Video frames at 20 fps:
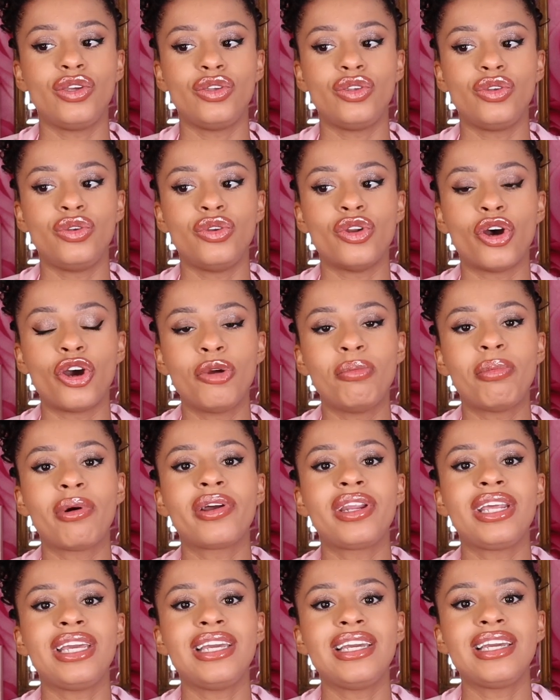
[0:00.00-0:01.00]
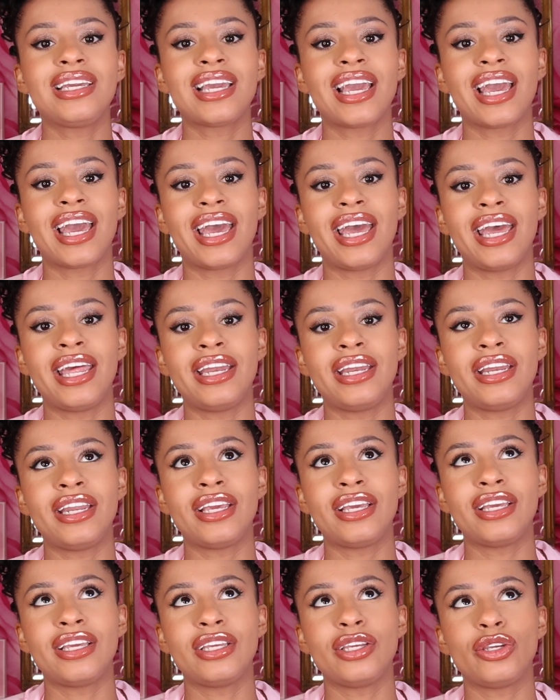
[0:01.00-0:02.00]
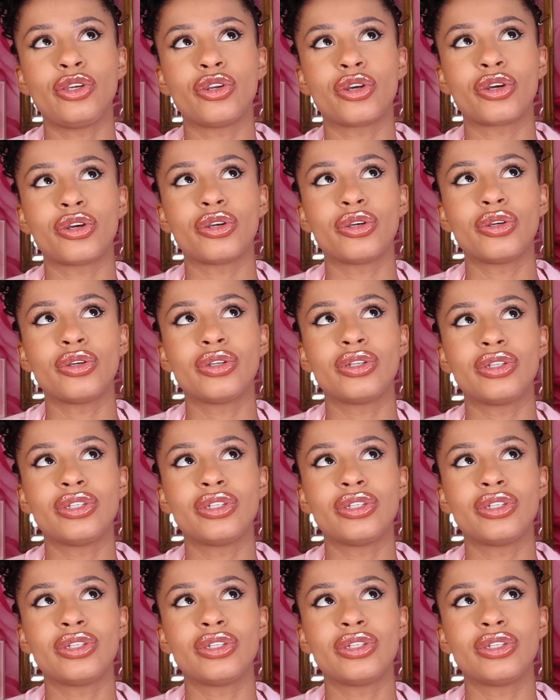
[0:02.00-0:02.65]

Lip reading: nobody can, you know,